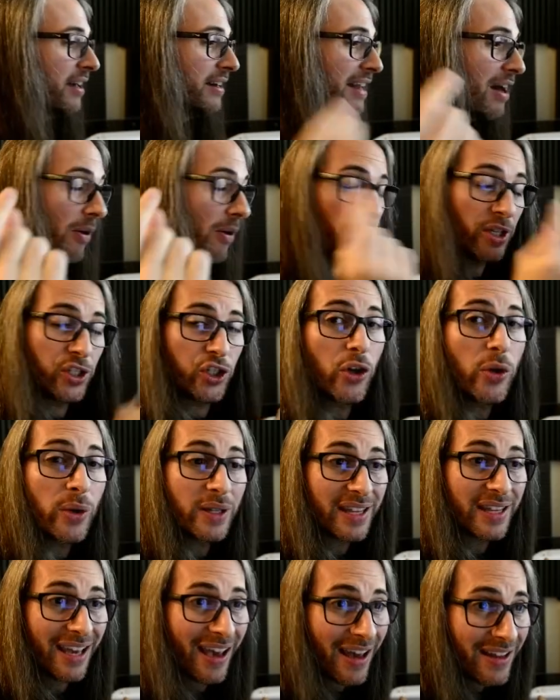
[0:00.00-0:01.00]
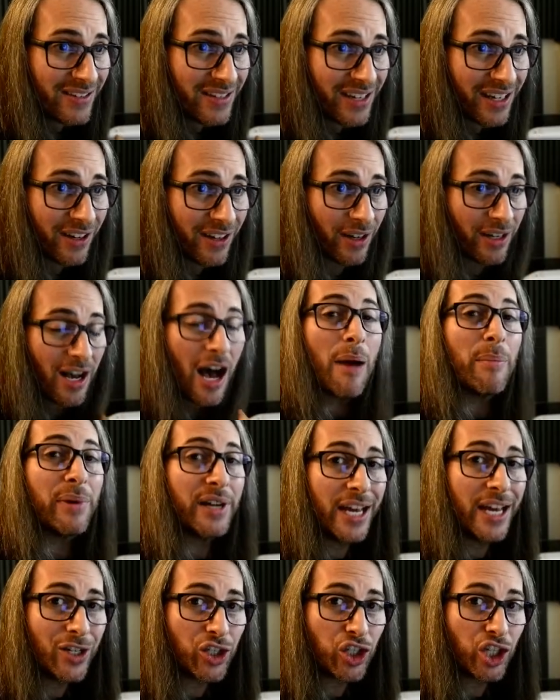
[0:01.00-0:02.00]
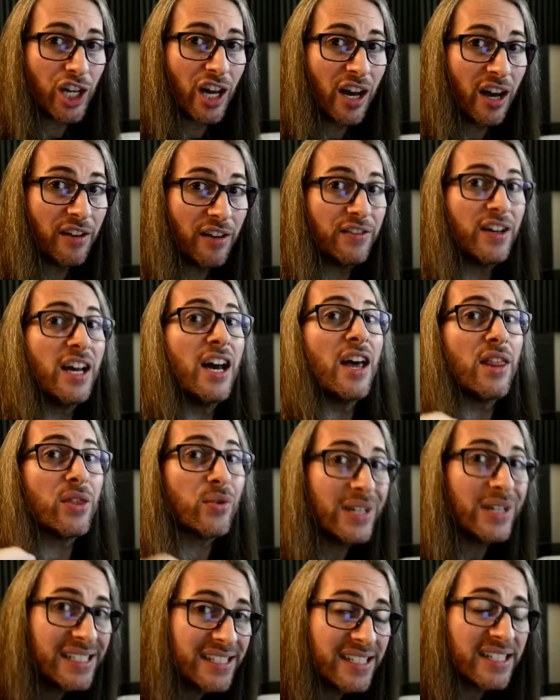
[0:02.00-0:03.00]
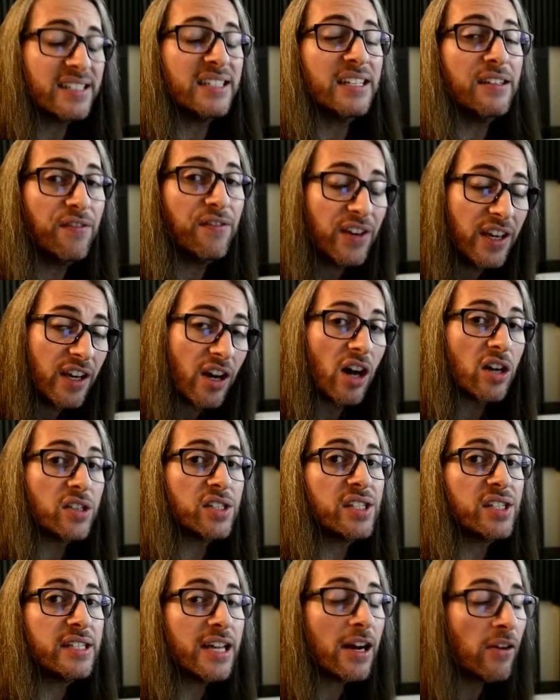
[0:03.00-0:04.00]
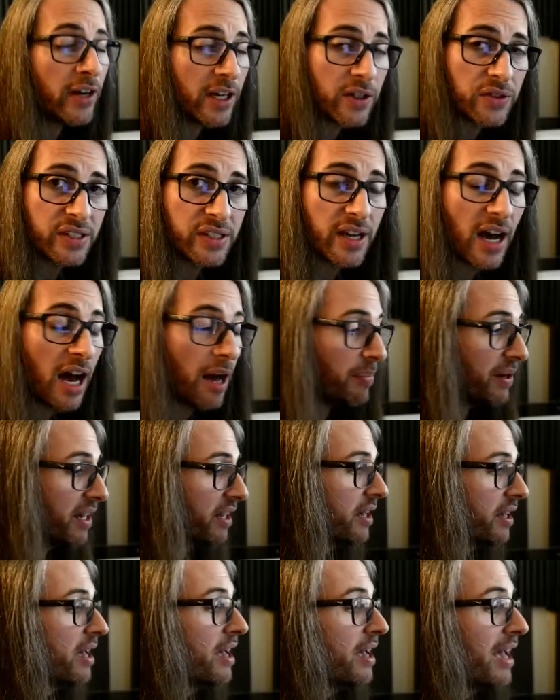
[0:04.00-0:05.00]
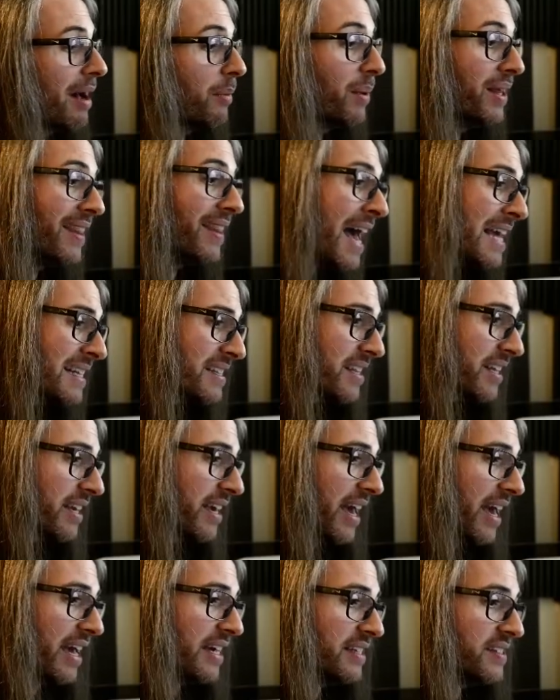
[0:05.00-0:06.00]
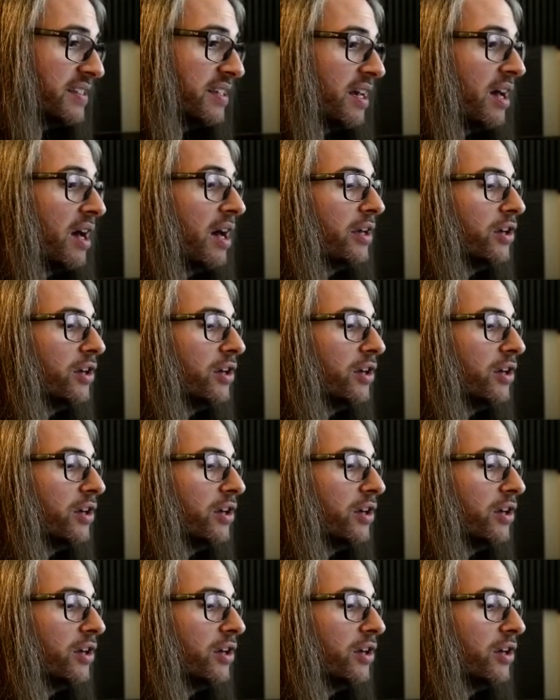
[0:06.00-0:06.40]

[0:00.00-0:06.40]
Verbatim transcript: Now I'm gonna show you at the end here a combination of 360 VR stereoscopic, and when that's the case,